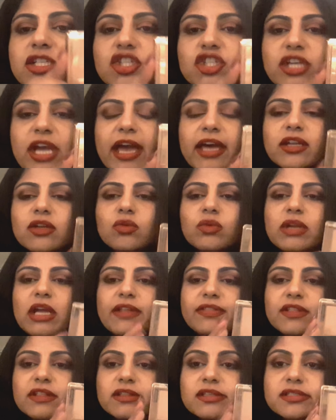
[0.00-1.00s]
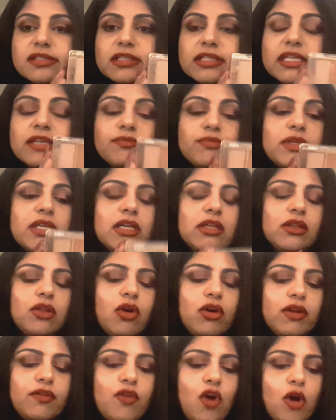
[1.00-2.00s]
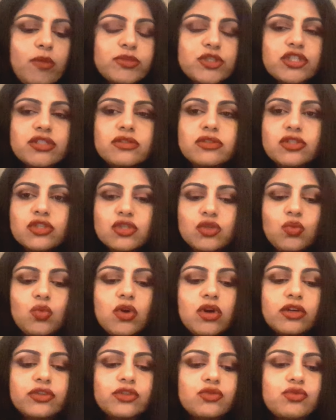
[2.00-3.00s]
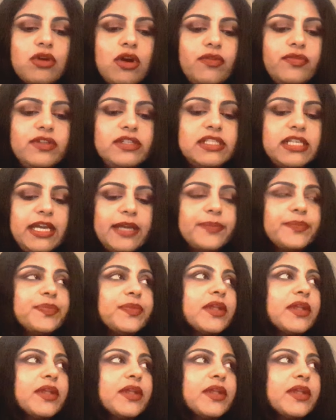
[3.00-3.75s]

shadow, and I think this will give me a lot of options to work throughout the day.